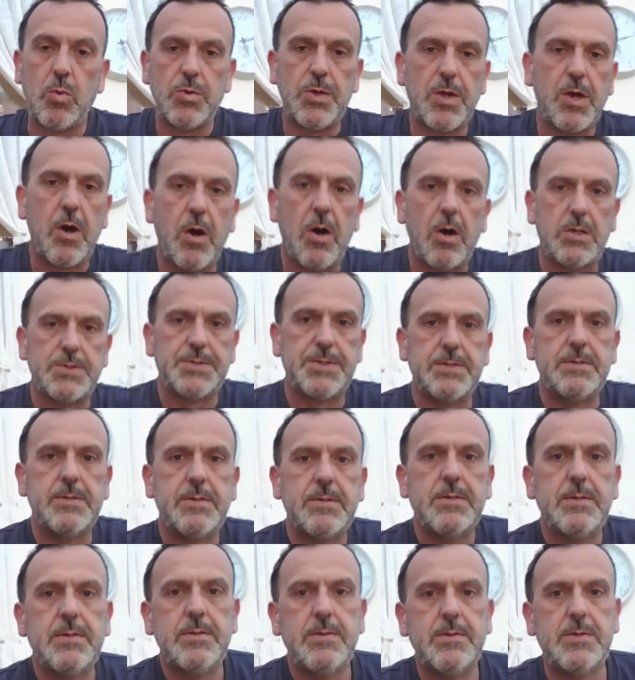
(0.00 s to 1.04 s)
garden
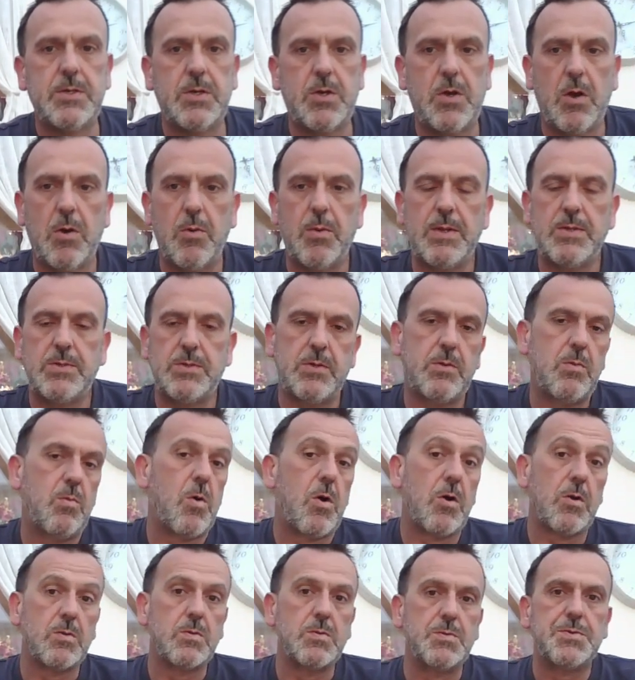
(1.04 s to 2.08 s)
to go into the
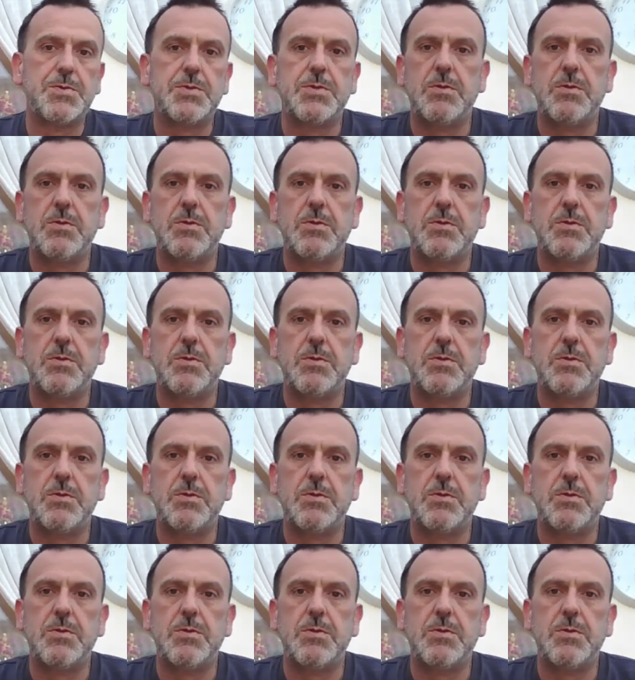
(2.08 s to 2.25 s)
wilds.